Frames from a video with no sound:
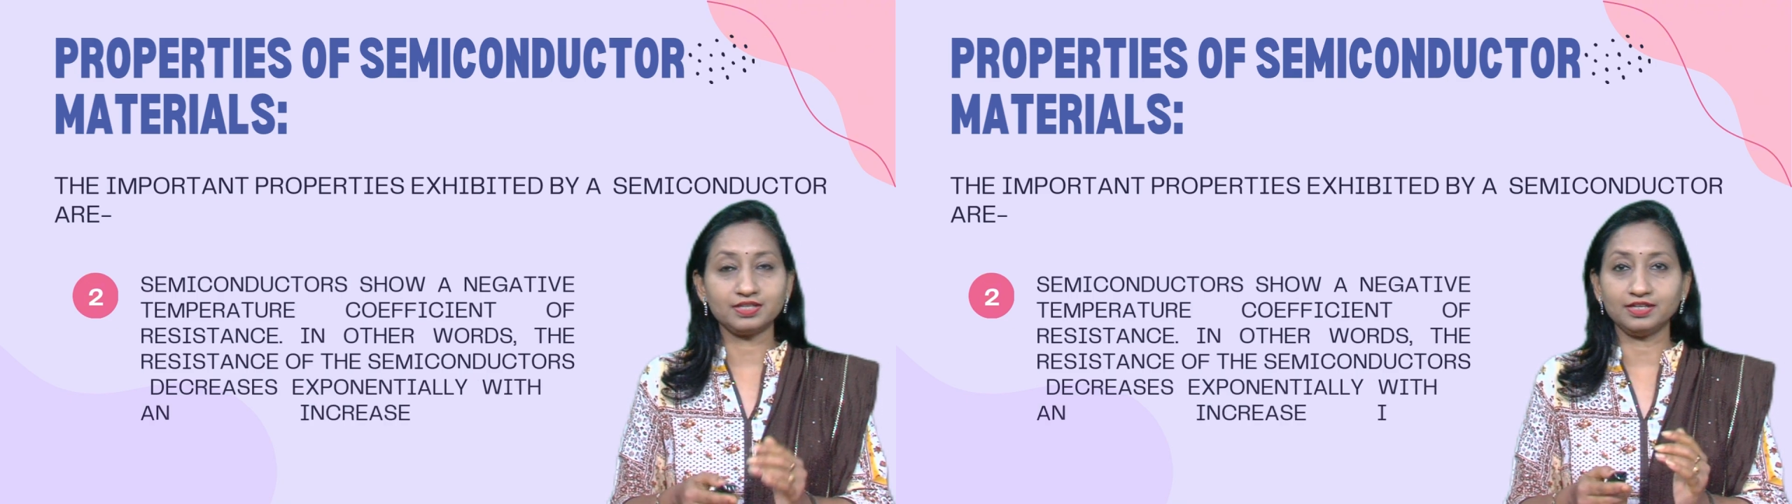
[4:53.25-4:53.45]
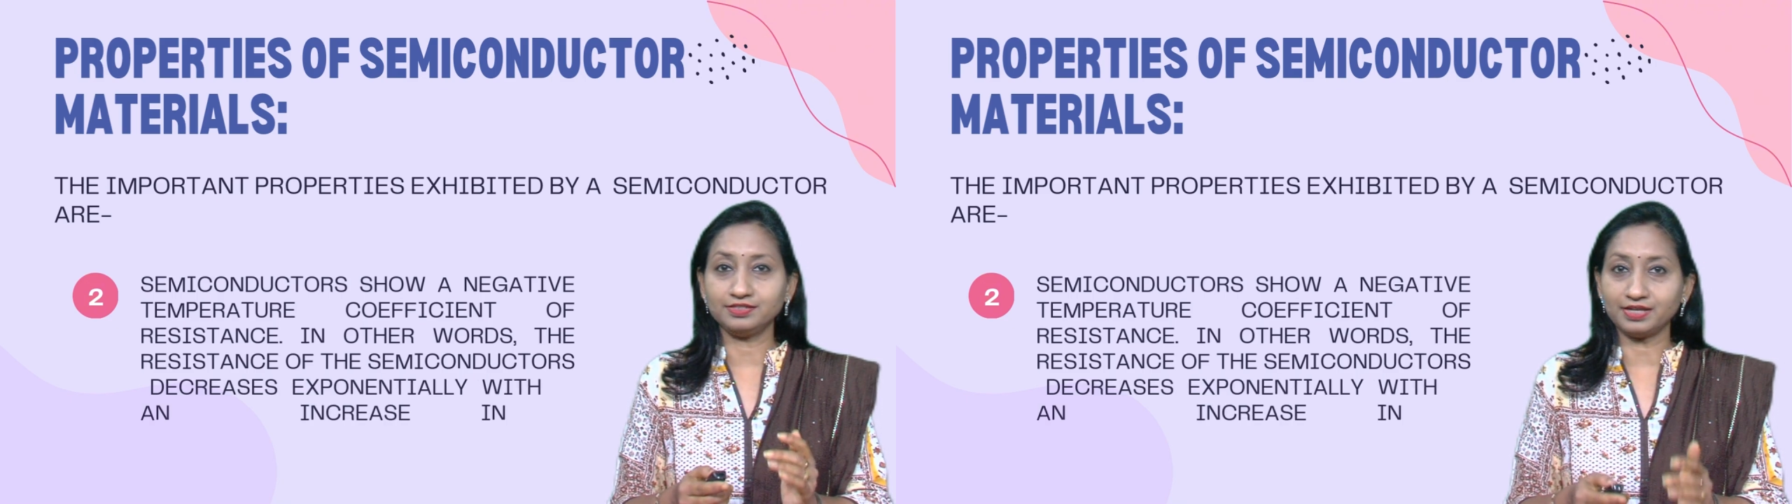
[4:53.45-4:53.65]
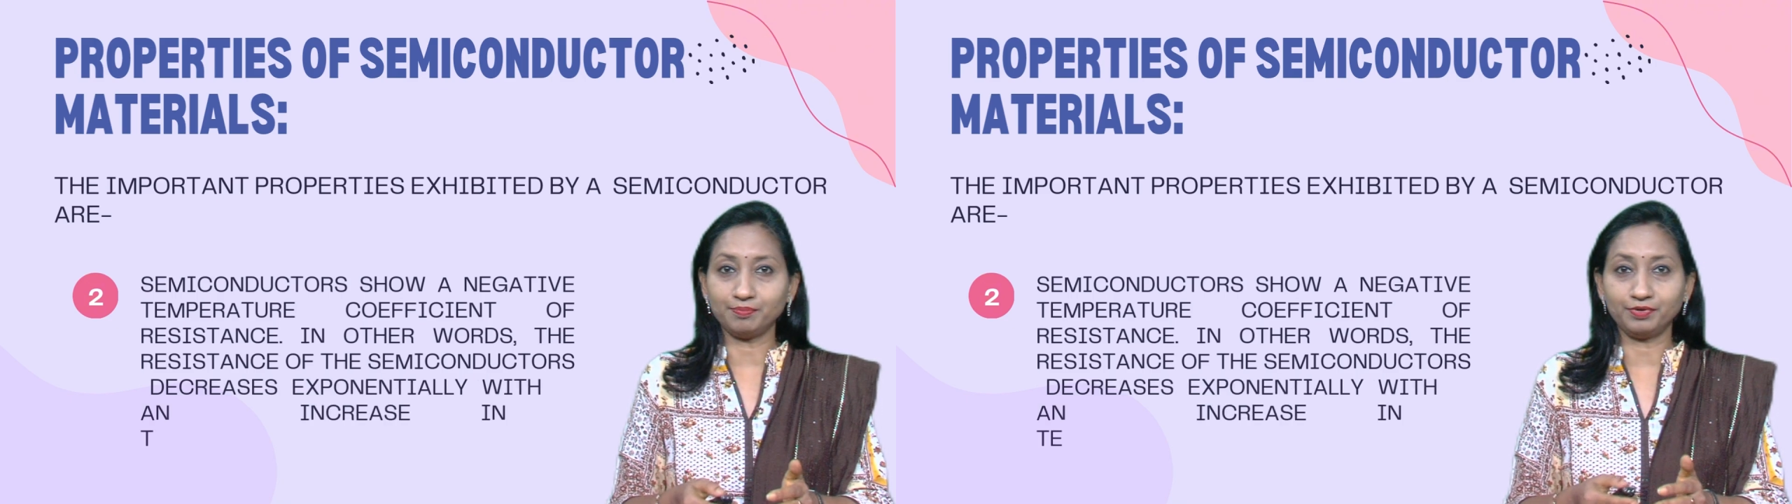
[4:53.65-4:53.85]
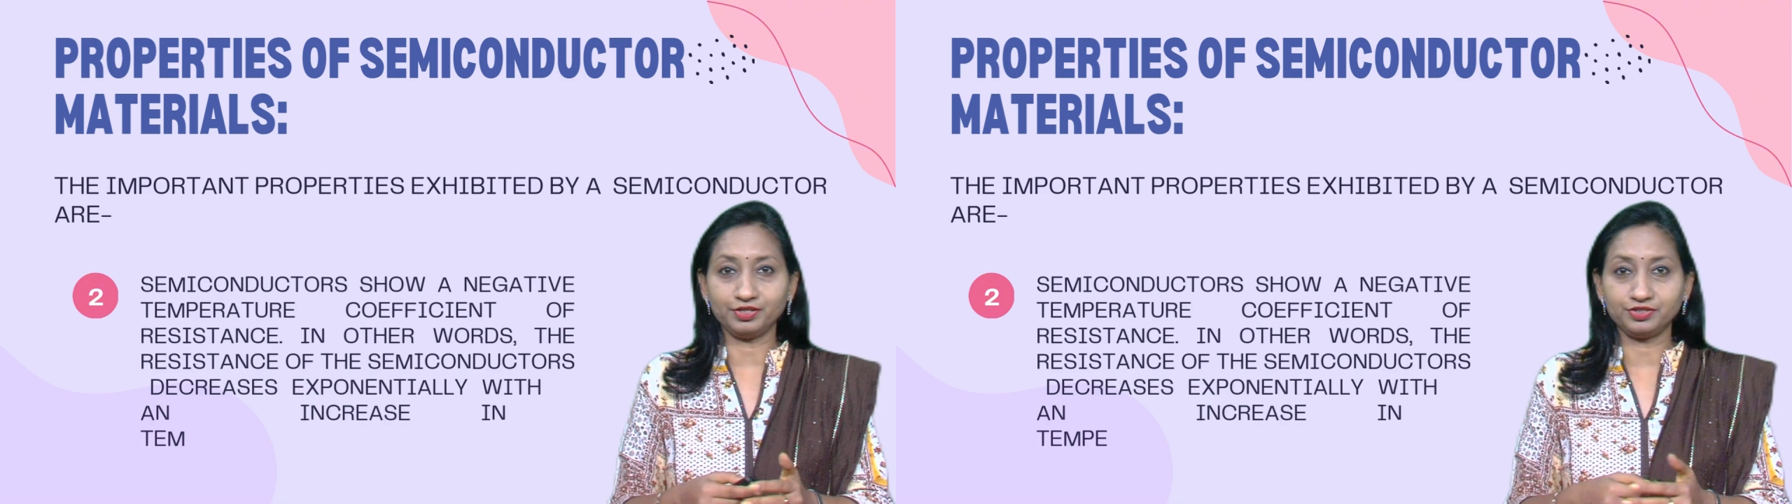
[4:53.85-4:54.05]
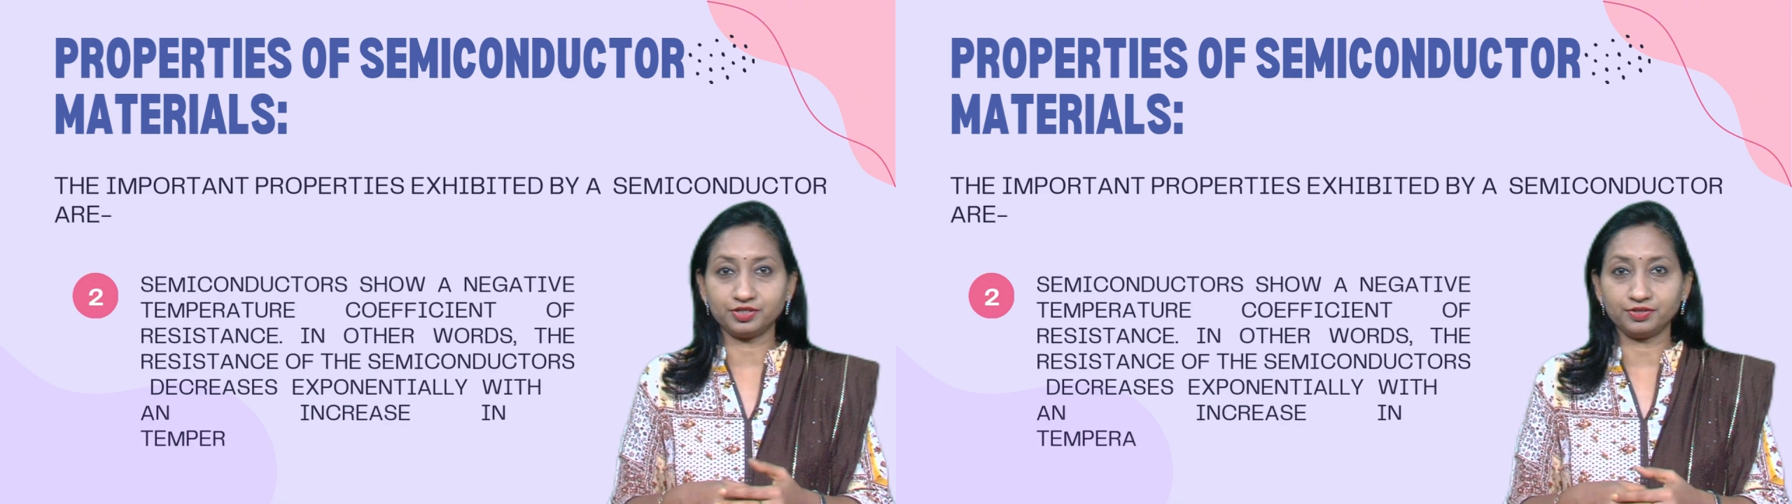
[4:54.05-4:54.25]
in
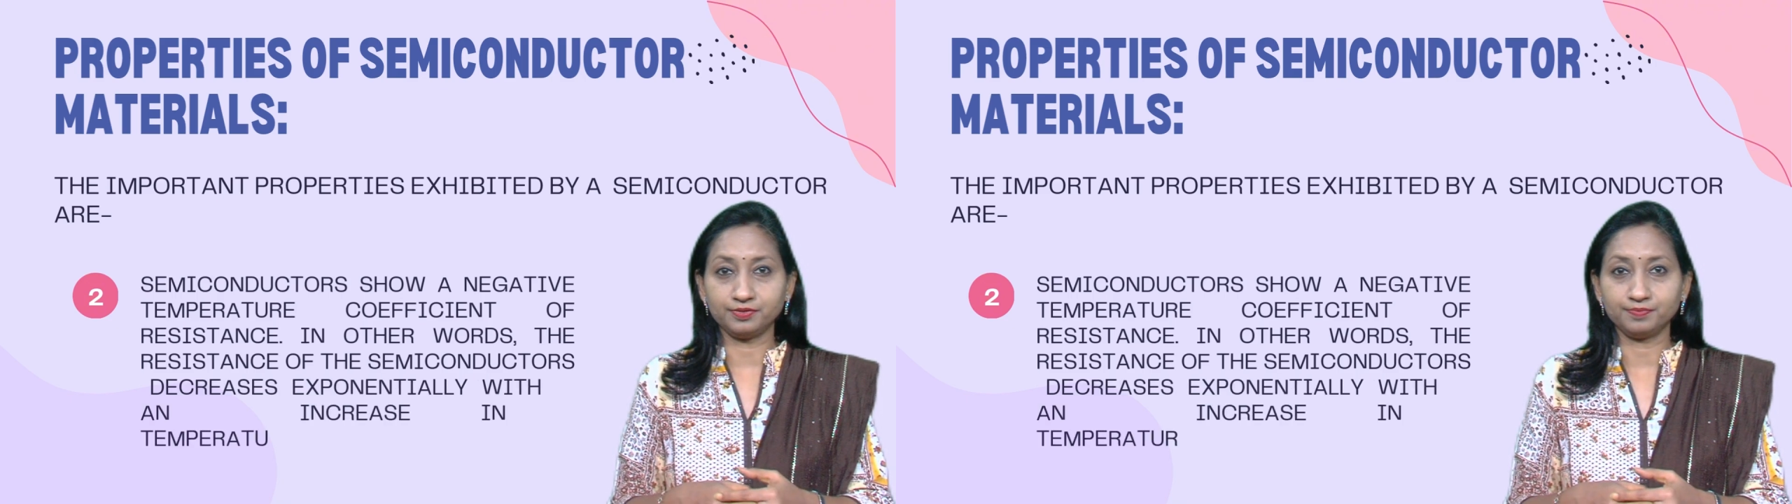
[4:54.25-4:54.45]
temperature.